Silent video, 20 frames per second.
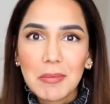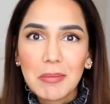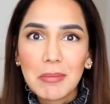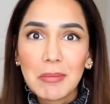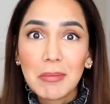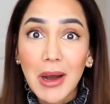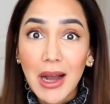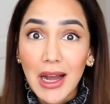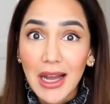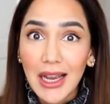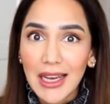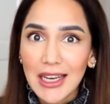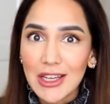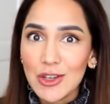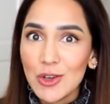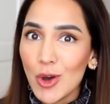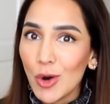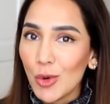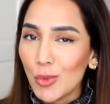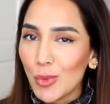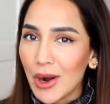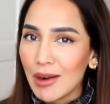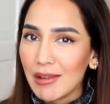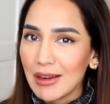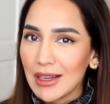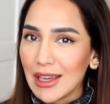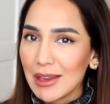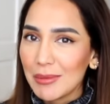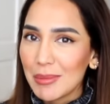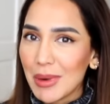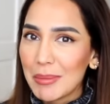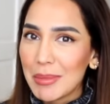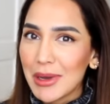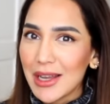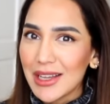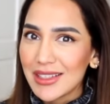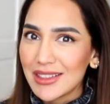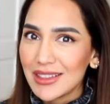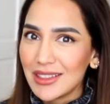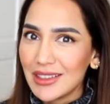my not wearing it in my
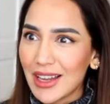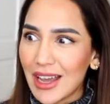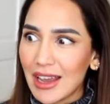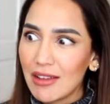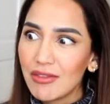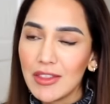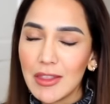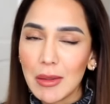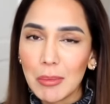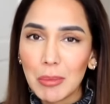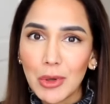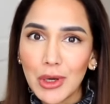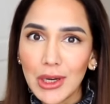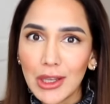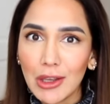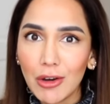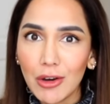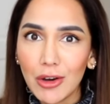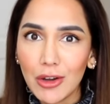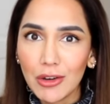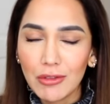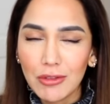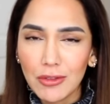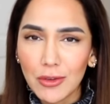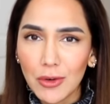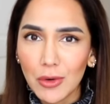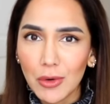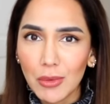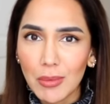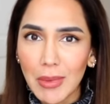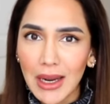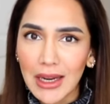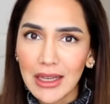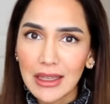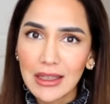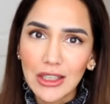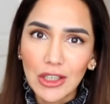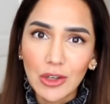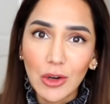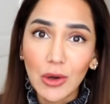personal life and then putting it on for
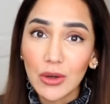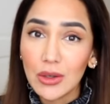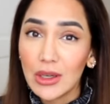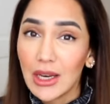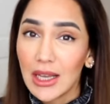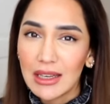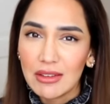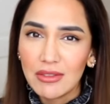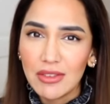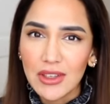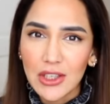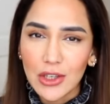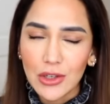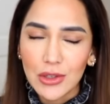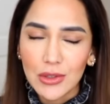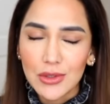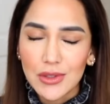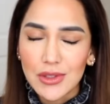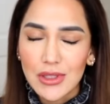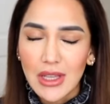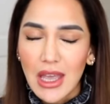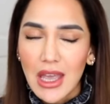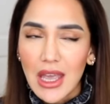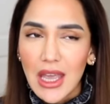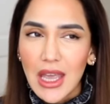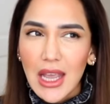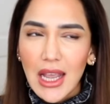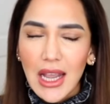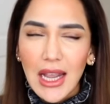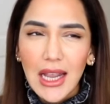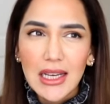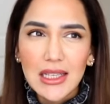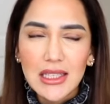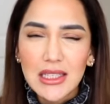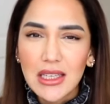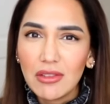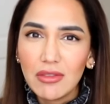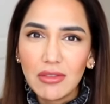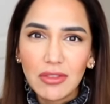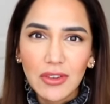my you know online videos
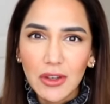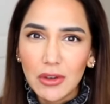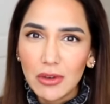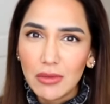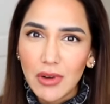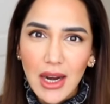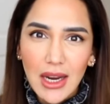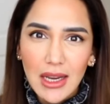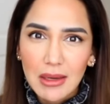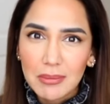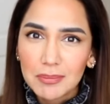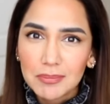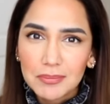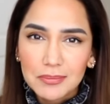it didn't feel right